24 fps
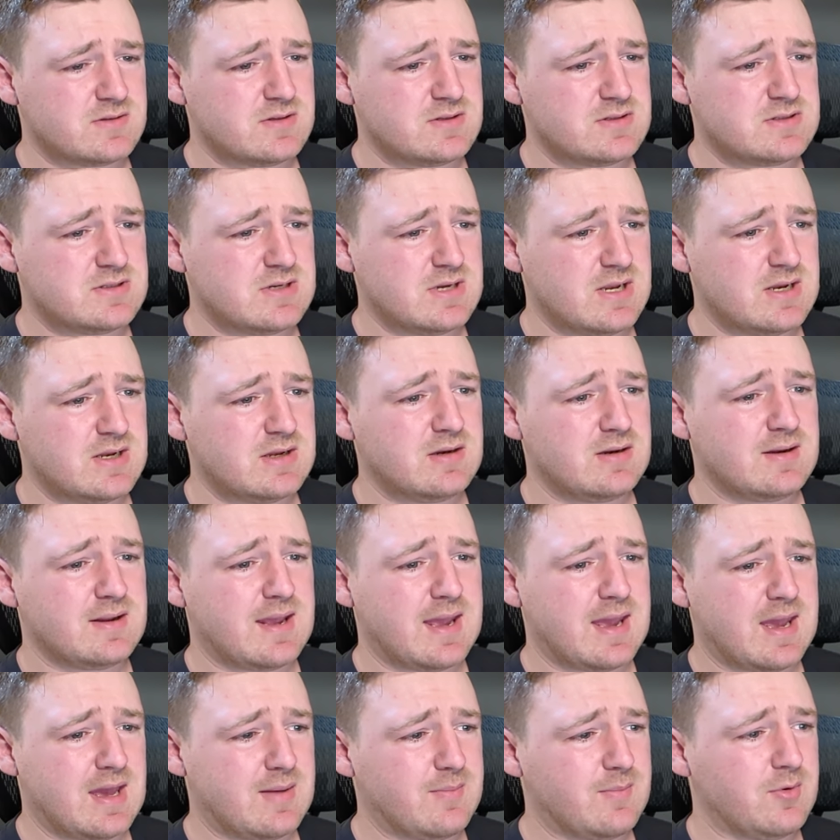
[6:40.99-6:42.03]
Jaden
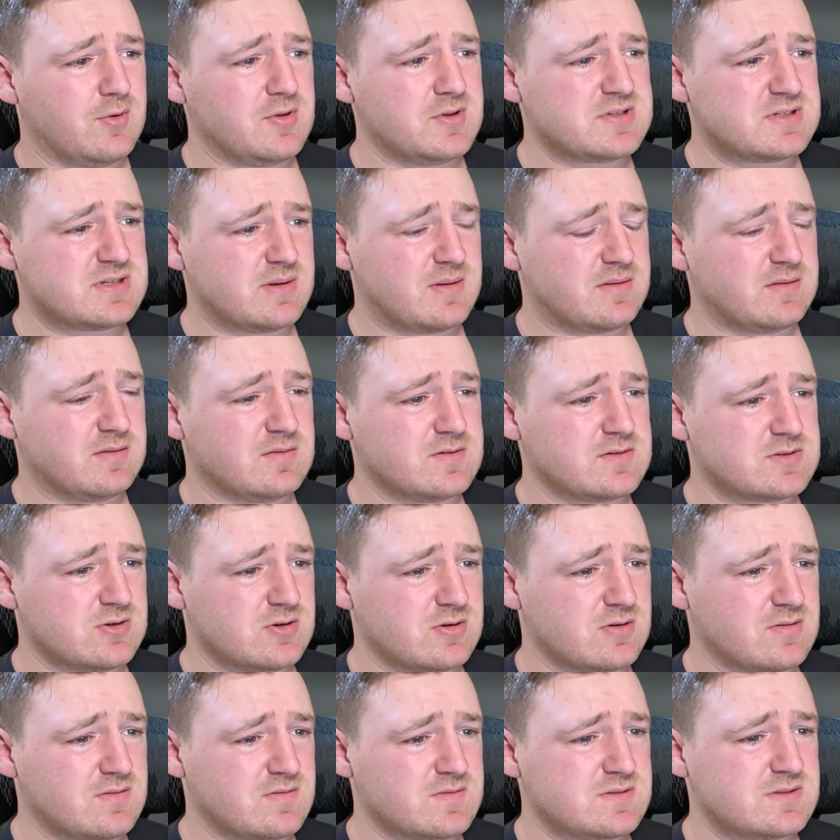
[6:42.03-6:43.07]
Campbell is still in the
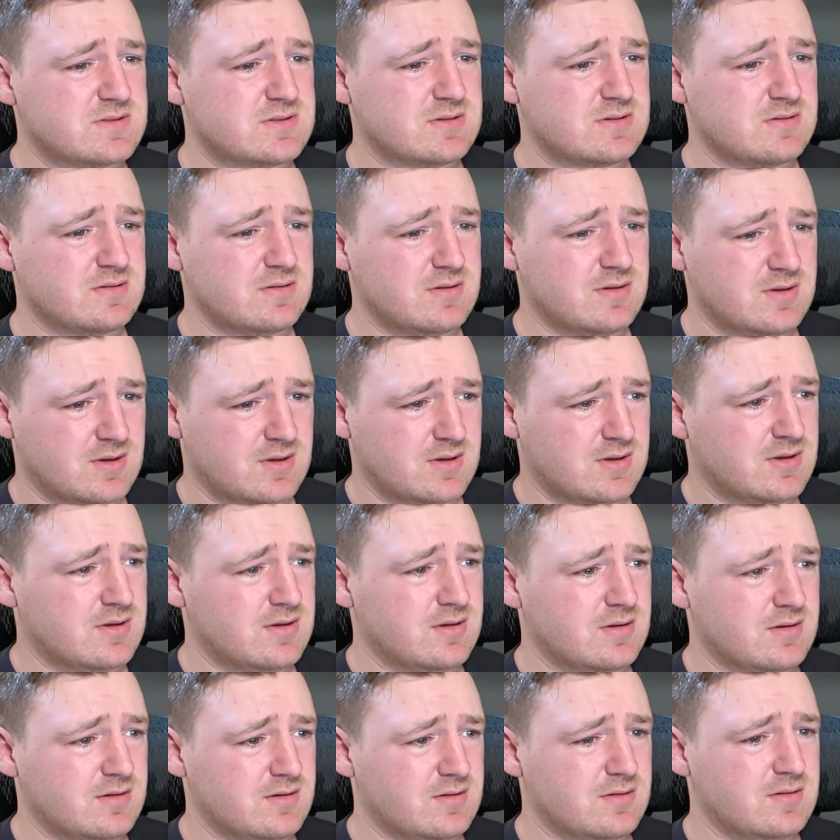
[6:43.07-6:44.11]
reserves.
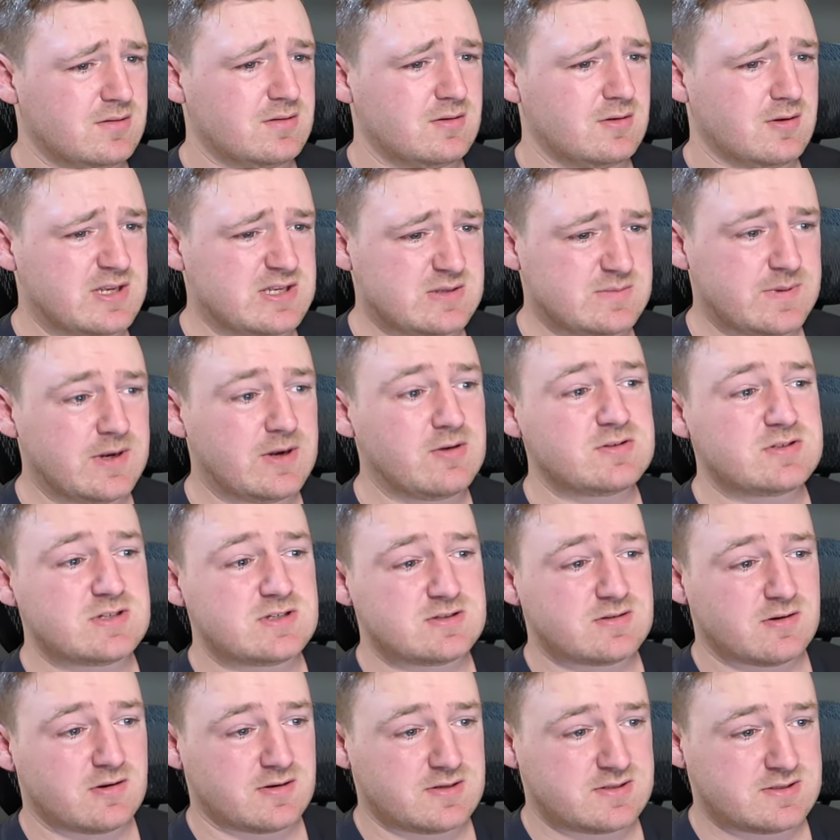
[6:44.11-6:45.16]
He's been out
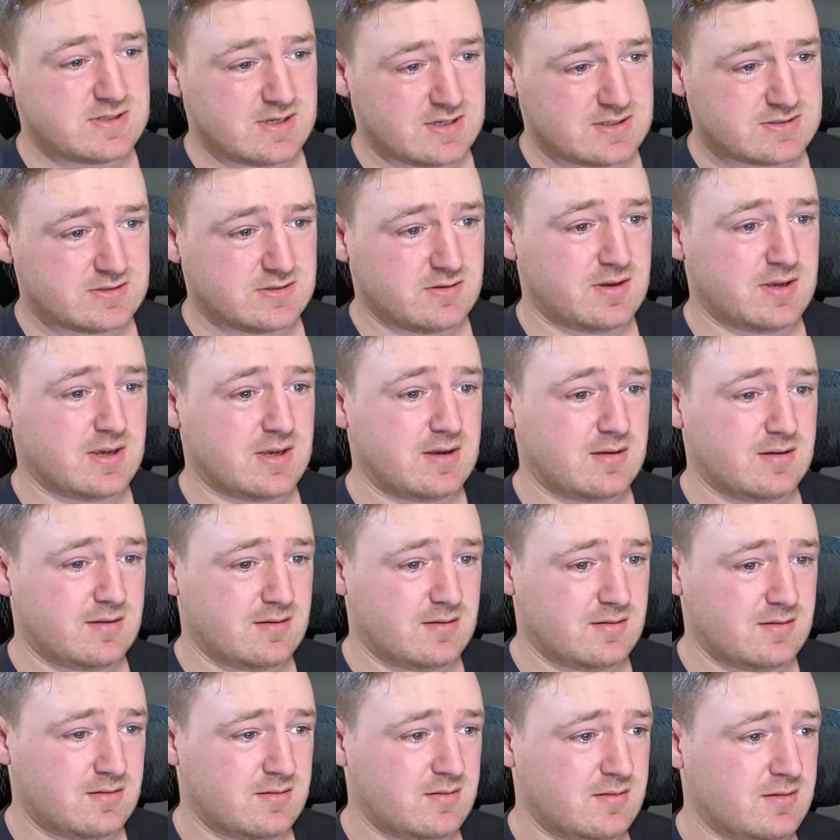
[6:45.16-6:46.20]
since around six. Okay.
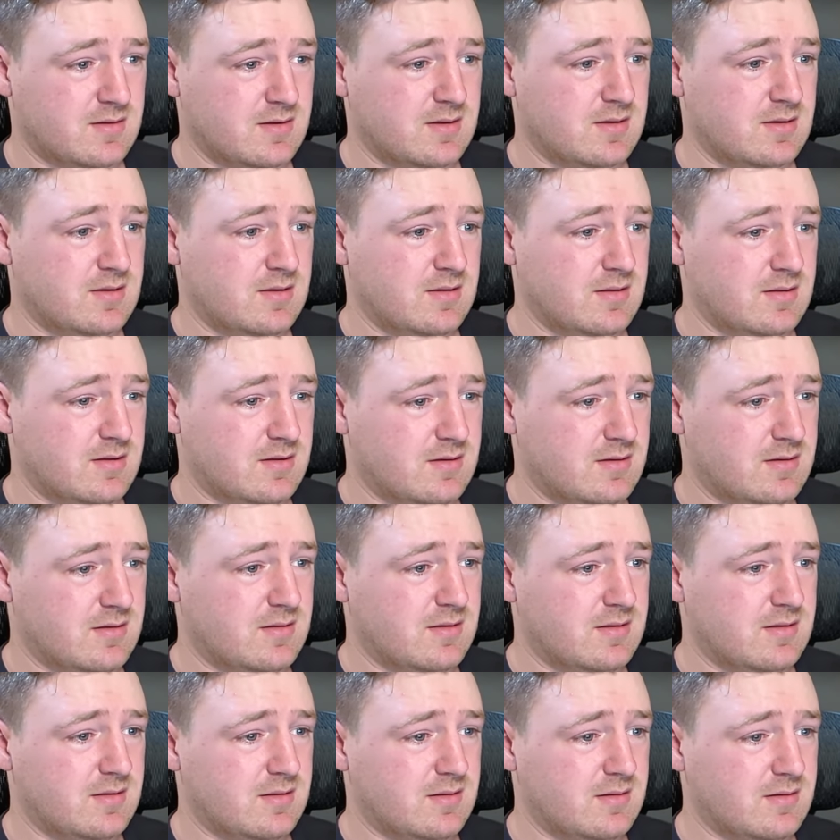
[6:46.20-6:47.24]

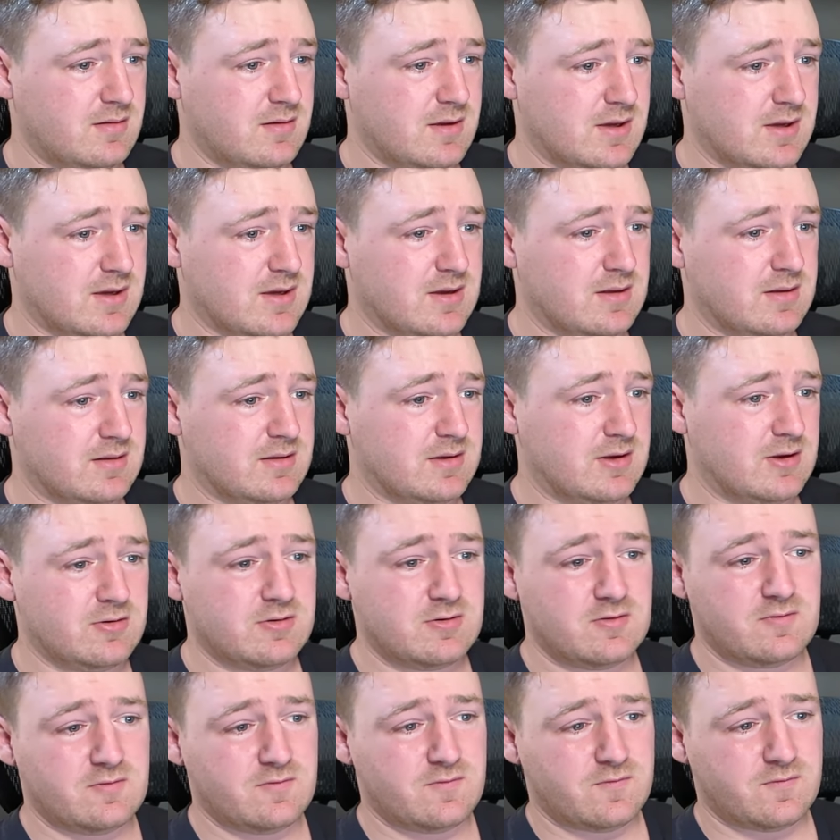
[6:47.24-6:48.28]

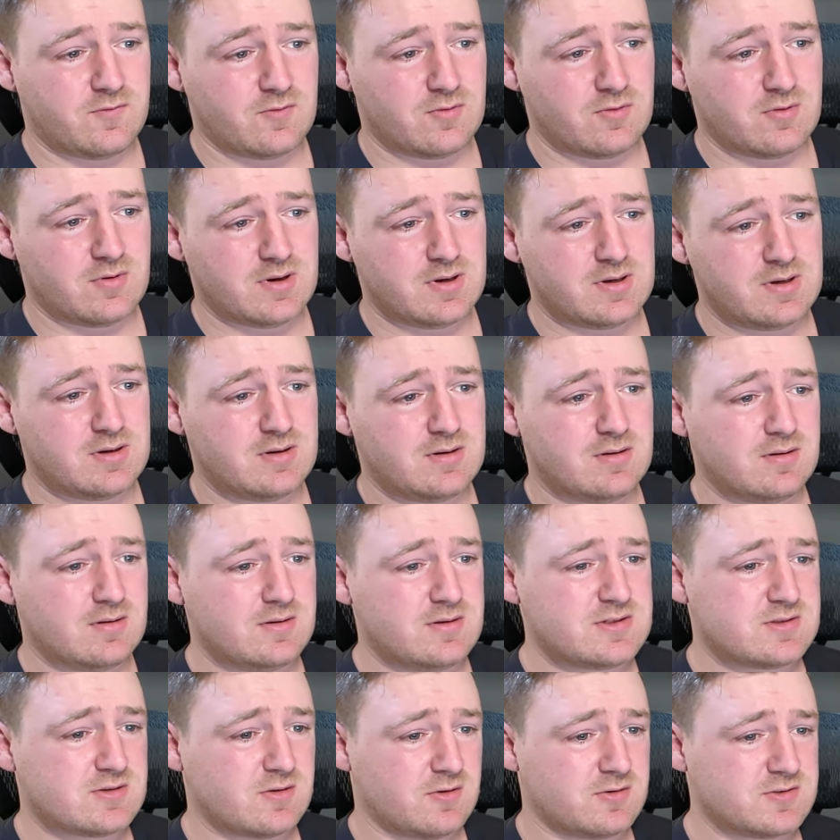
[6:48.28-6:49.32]
Kiernan Foran
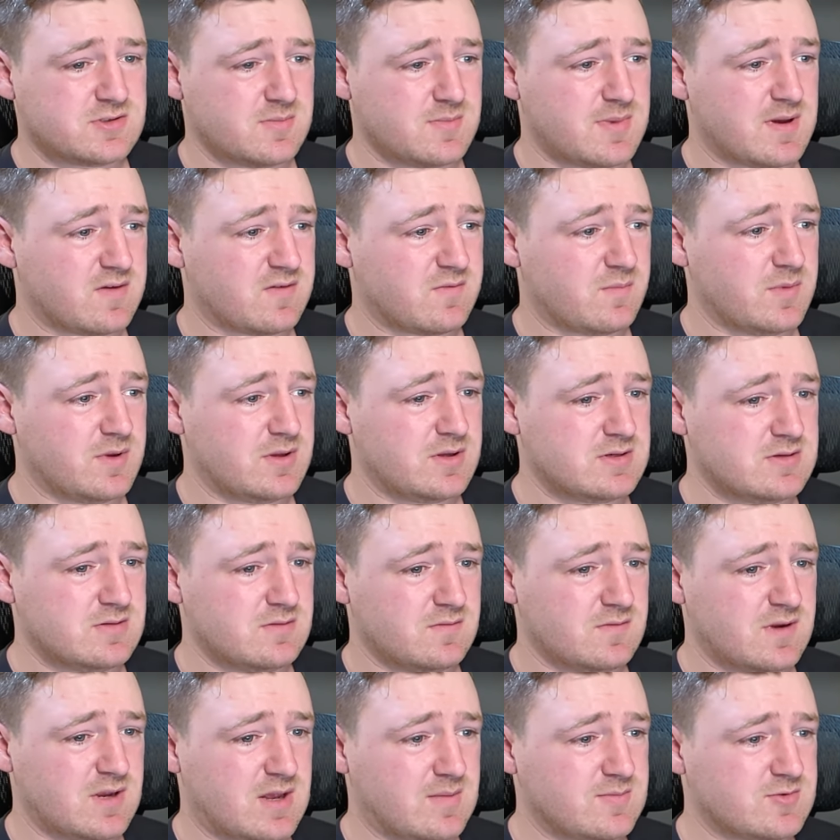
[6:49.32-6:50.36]
is also back from
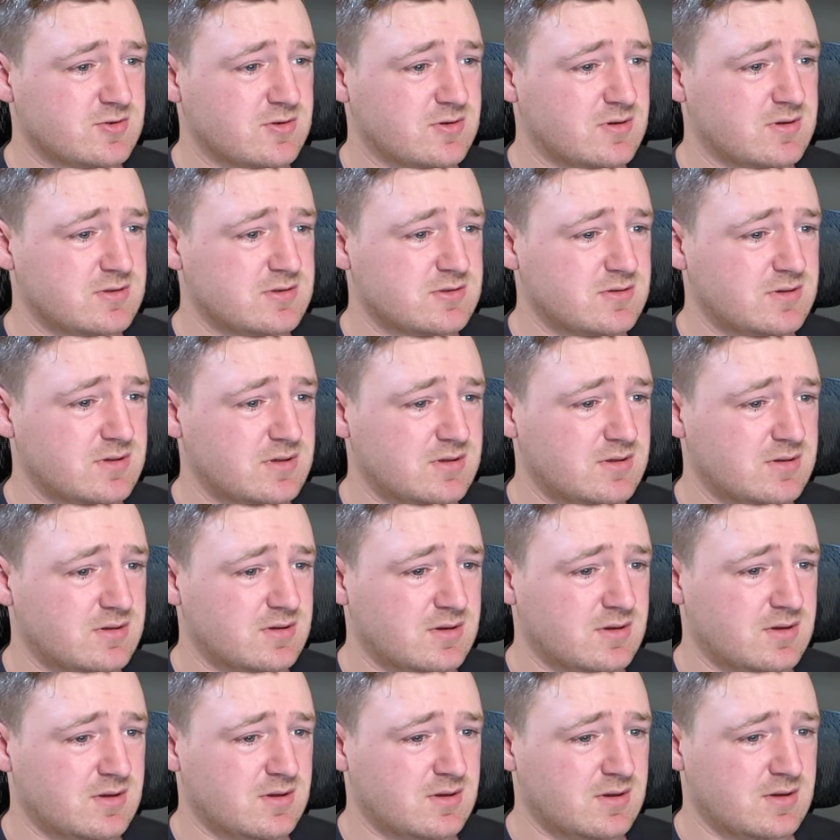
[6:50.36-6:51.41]
hamstring injury.
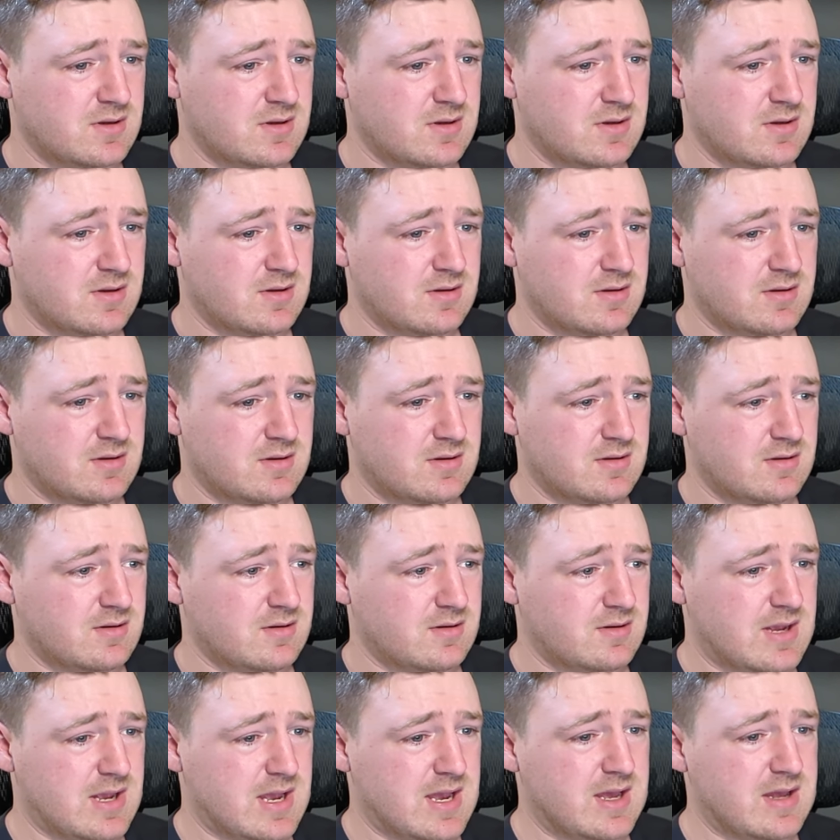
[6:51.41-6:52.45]

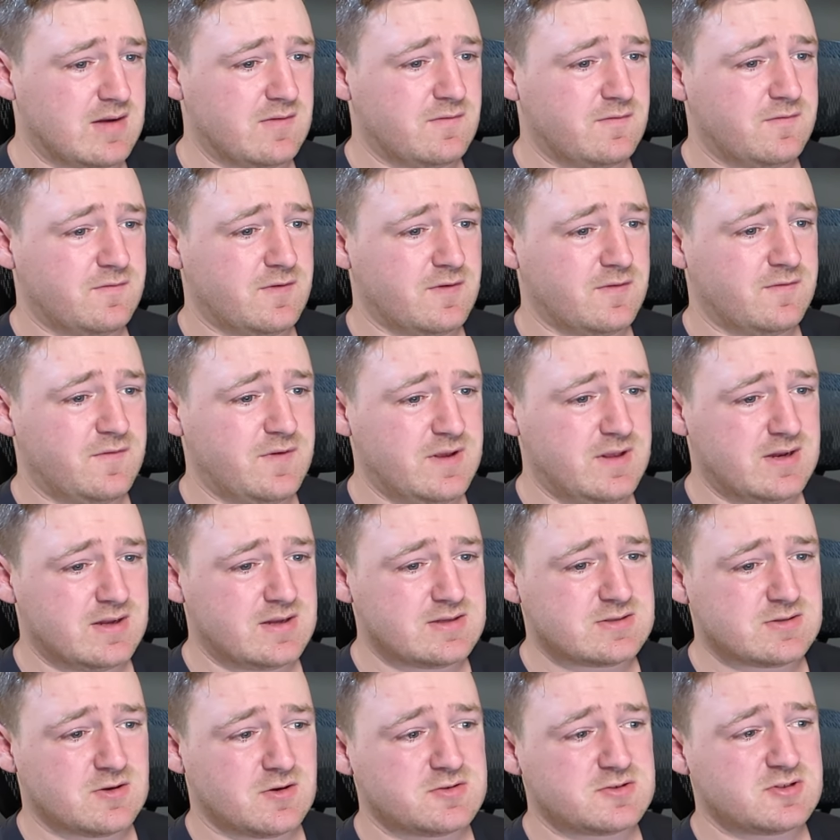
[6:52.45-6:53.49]
And Fifita
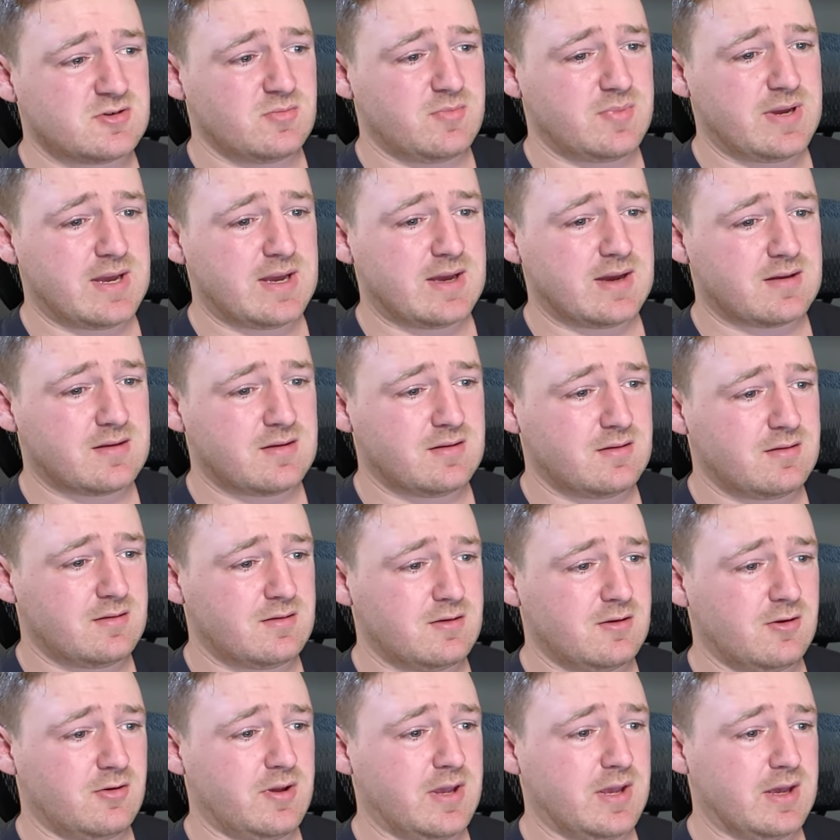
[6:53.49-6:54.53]
is also back.
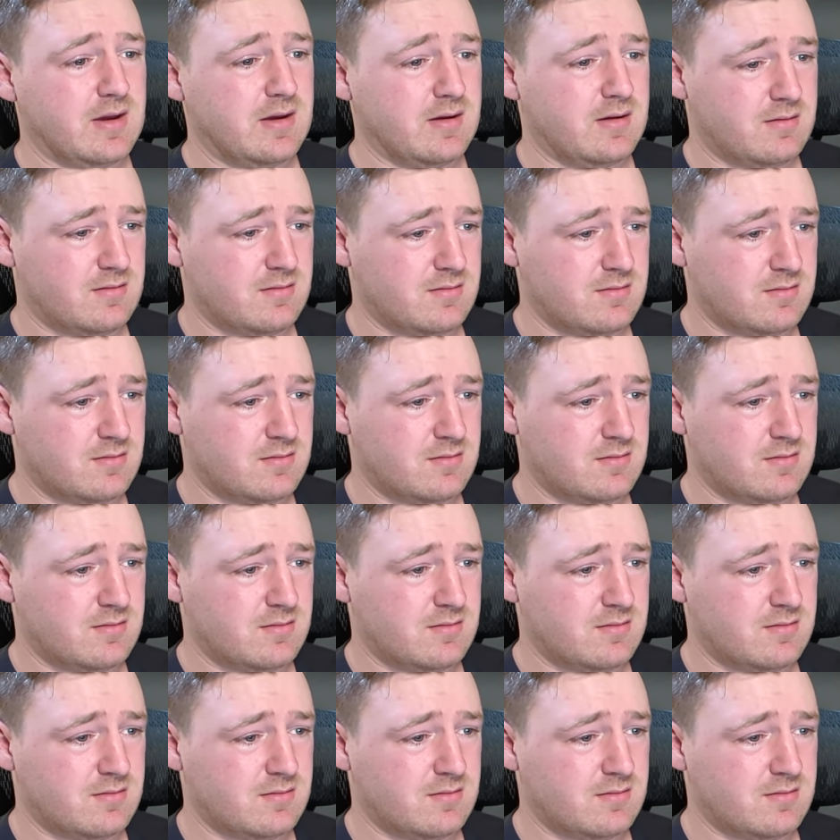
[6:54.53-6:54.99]
Okay.